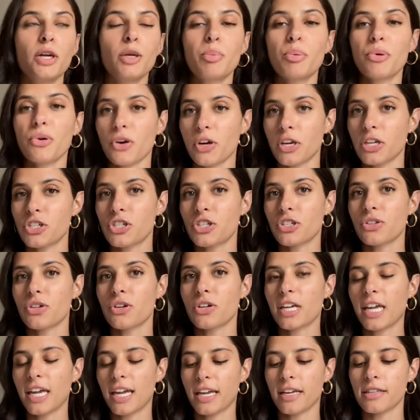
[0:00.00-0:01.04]
Parisian
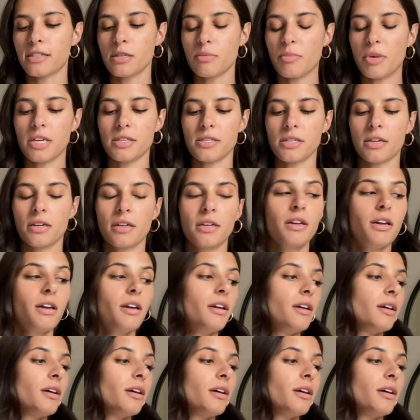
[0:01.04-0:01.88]
looking. It's amazing.